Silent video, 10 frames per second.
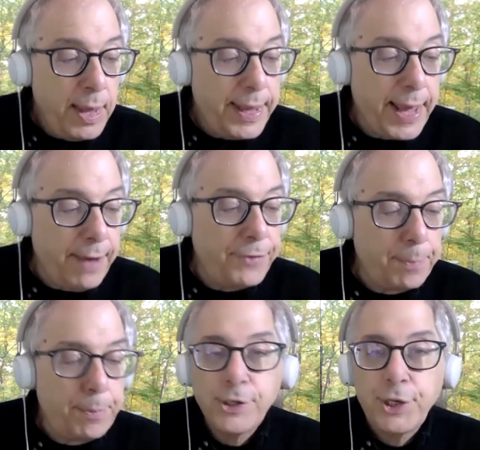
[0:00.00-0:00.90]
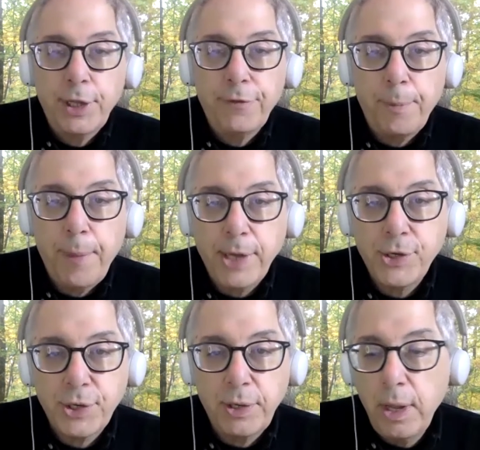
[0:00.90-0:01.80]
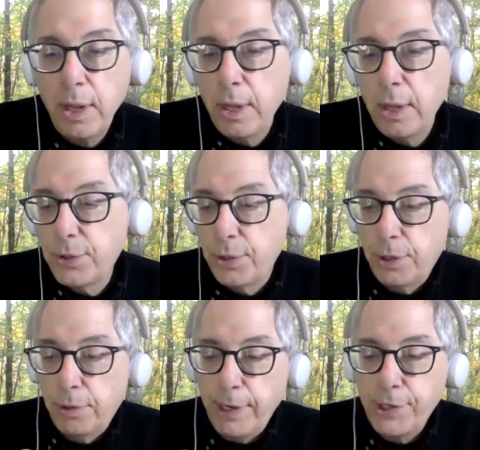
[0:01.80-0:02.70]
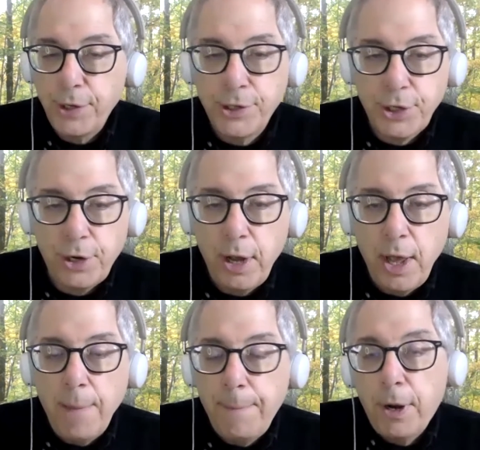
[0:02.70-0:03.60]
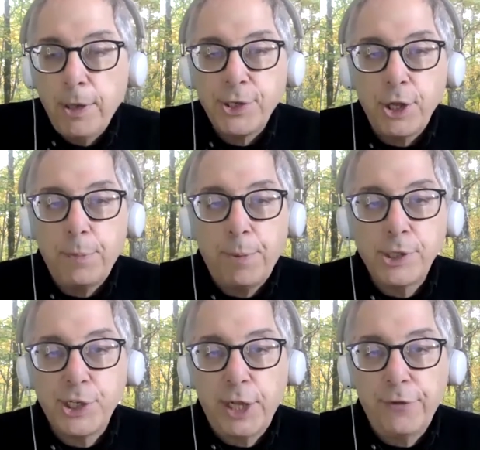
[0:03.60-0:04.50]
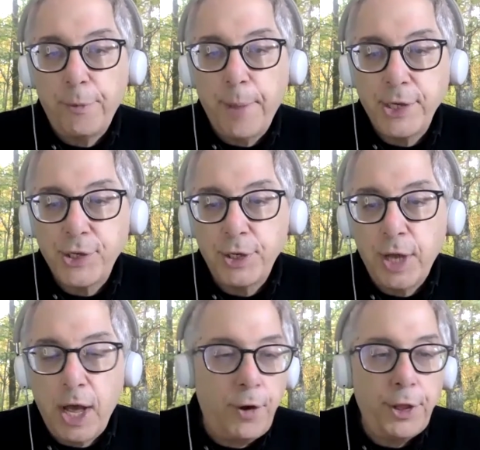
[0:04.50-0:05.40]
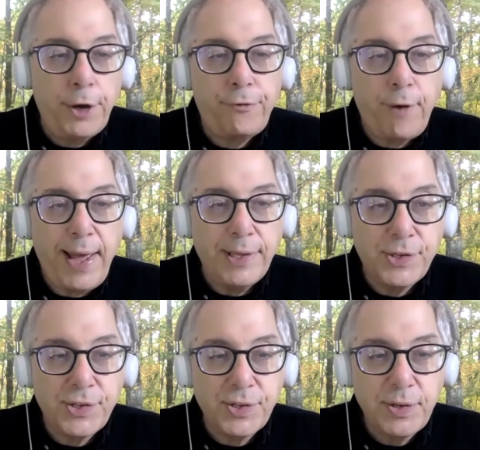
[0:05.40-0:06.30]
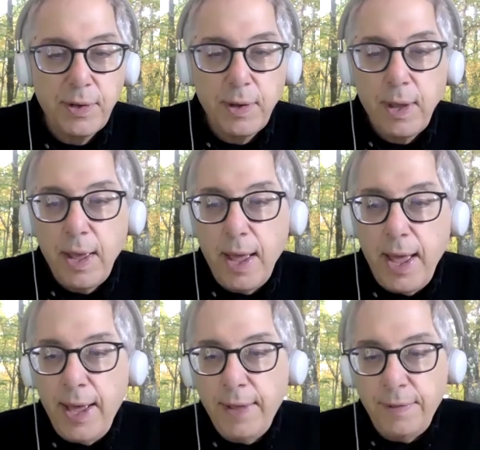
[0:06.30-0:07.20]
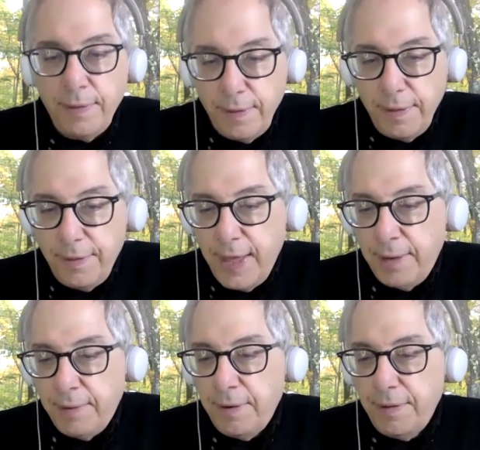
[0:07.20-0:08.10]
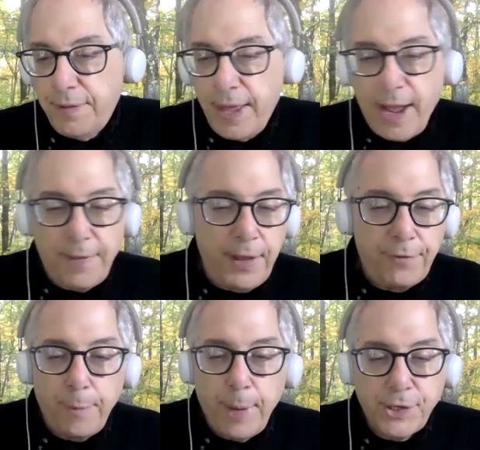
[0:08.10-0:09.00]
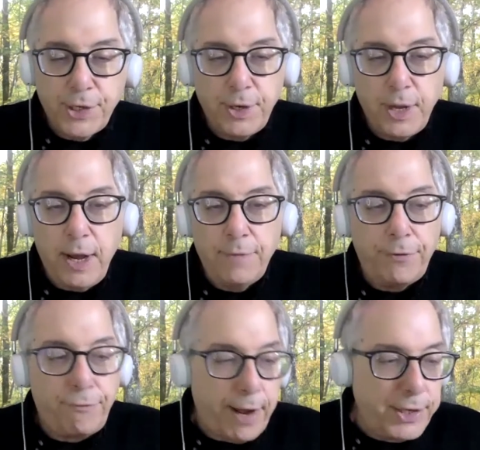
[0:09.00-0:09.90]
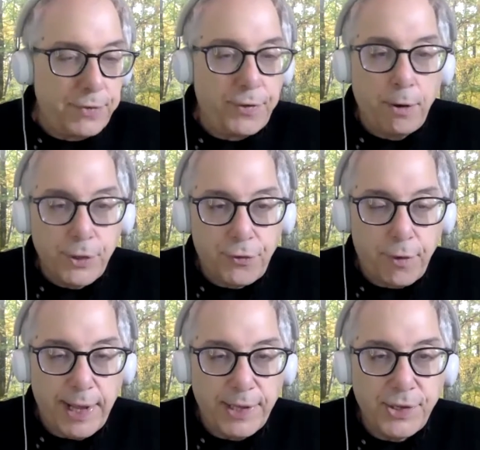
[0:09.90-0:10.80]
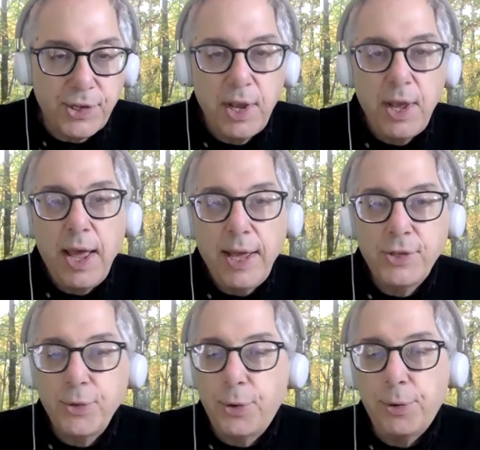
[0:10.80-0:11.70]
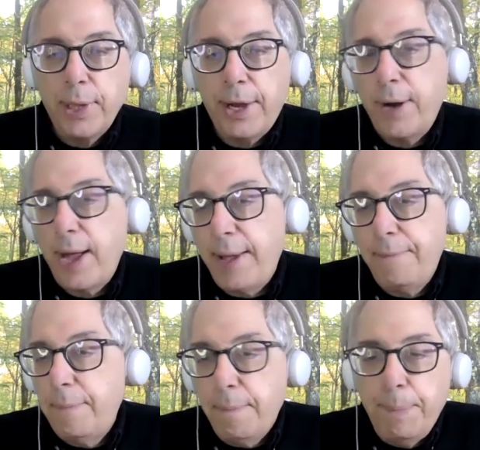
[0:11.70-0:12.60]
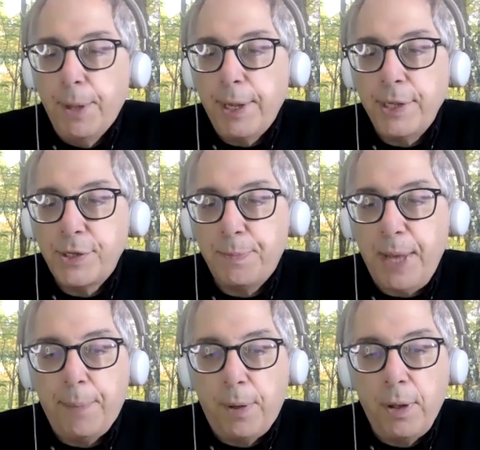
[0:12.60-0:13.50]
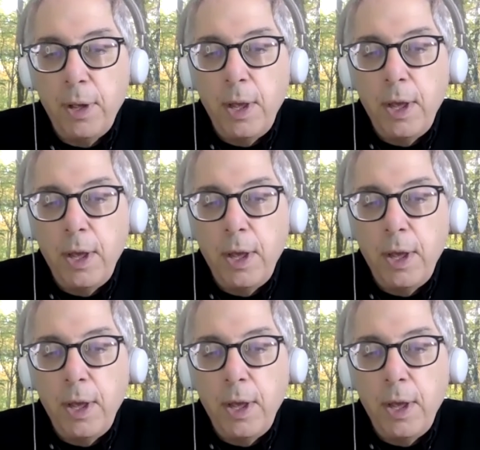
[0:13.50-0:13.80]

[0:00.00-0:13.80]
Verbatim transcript: gave the personal information to the researcher, but also the personal information of all their friends. And then they got the information of the friends of those friends. And sooner or later had millions of people